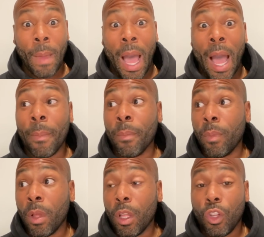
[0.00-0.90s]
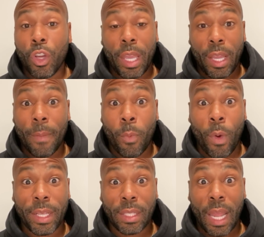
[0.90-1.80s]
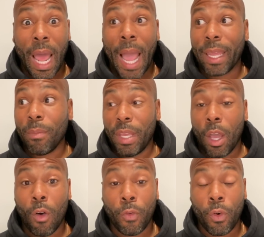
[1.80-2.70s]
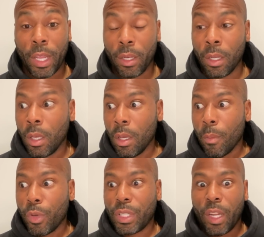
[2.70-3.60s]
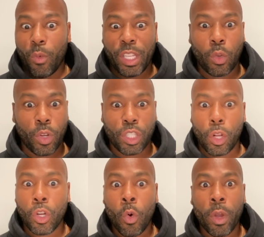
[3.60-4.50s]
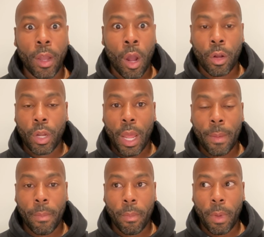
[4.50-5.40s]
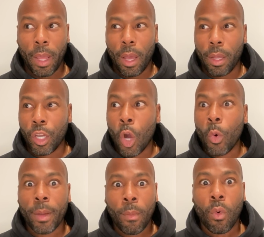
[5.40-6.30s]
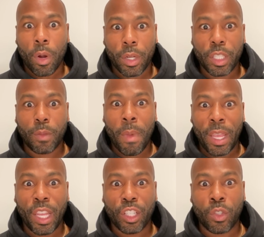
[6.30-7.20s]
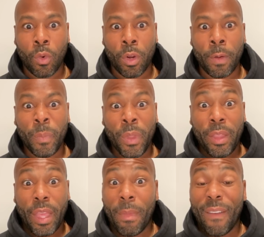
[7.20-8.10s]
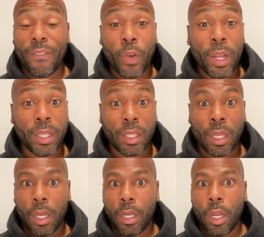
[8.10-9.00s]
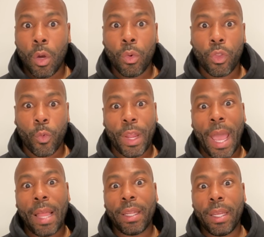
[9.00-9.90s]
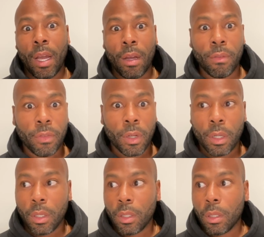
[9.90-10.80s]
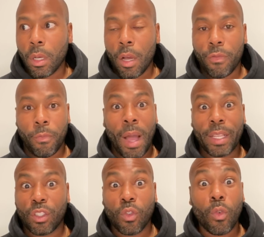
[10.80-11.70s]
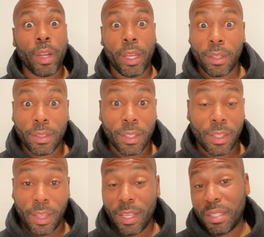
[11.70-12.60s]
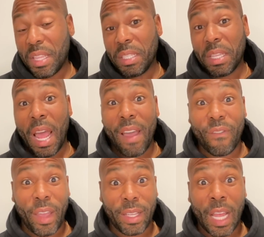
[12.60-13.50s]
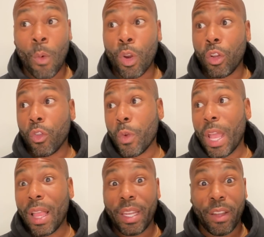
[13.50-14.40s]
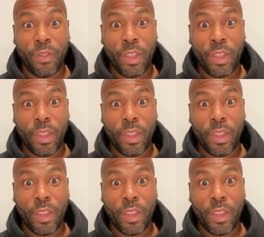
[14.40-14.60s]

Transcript: I'm looking up ways that I can be helpful in presenting resources, or knowing more, just making sure that my friends know the reality of my story, just things that I faced. I want to know the reality of